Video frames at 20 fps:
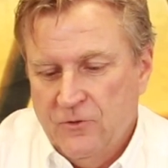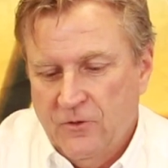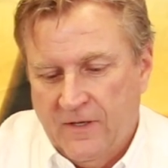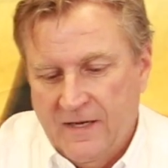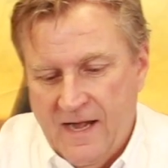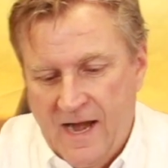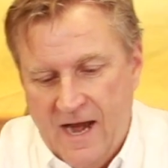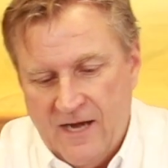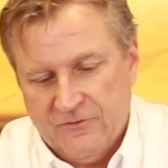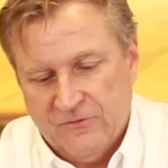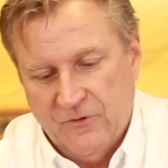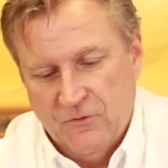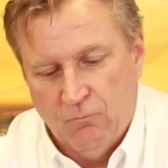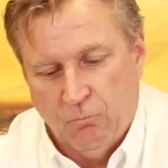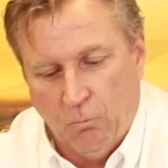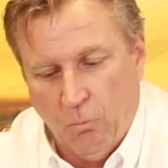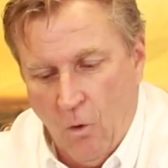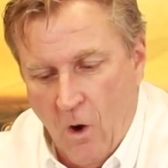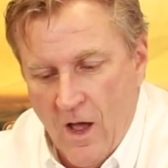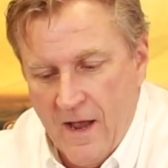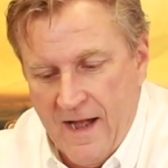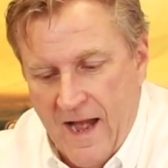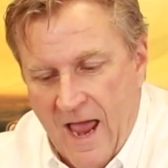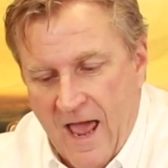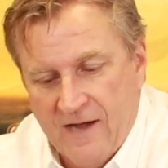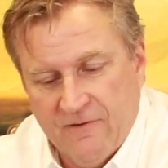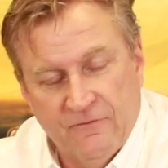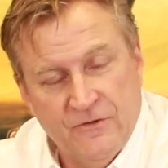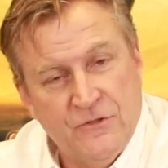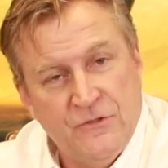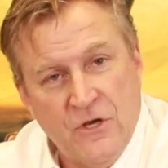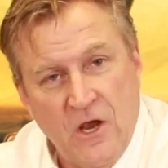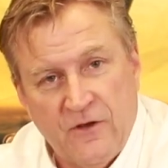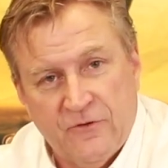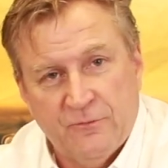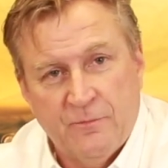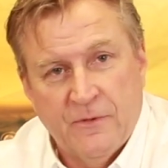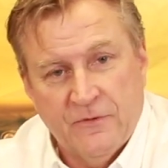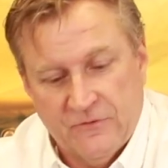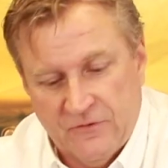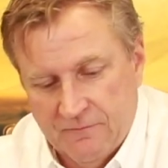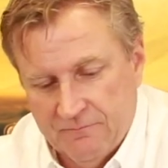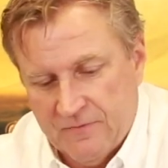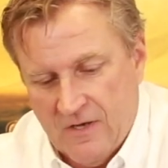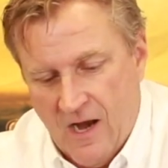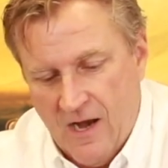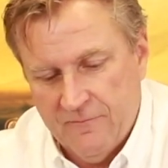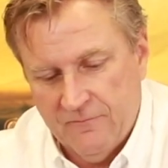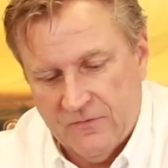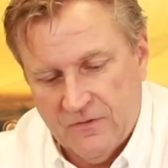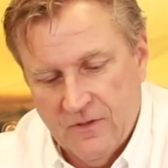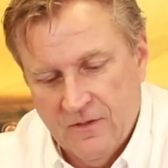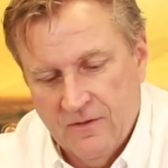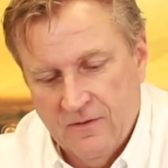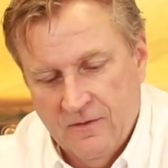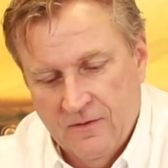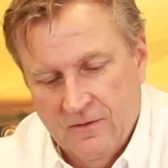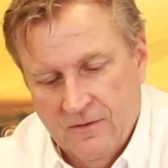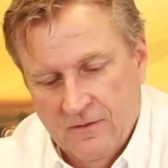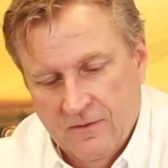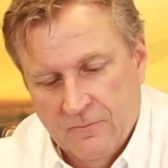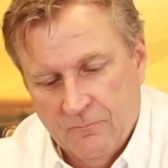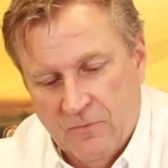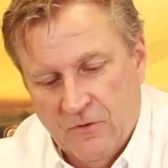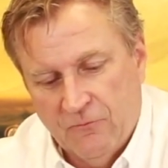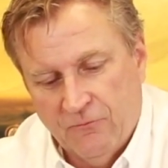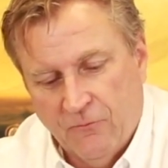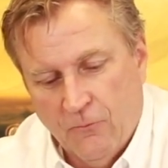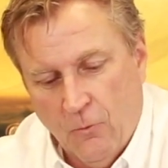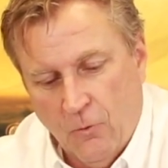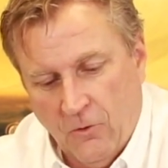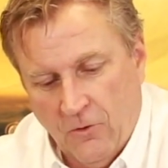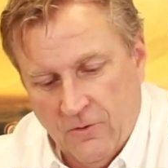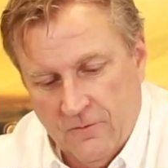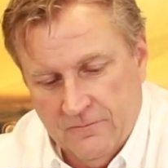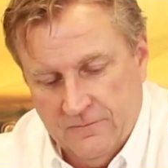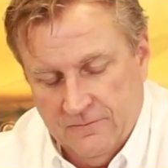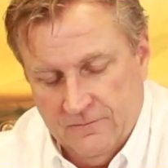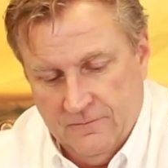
you can actually run out of adjustment sometimes before